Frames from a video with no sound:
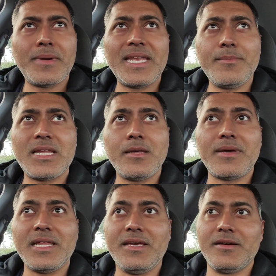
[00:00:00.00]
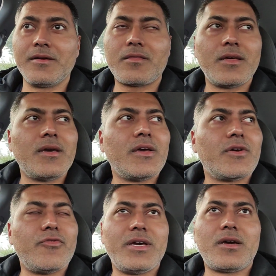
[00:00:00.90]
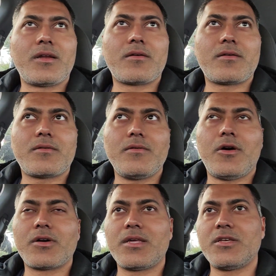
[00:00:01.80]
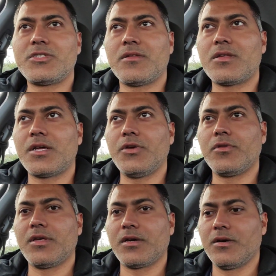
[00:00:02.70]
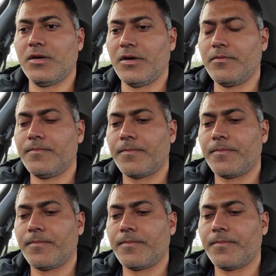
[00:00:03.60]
many many many years where organizations are using uh,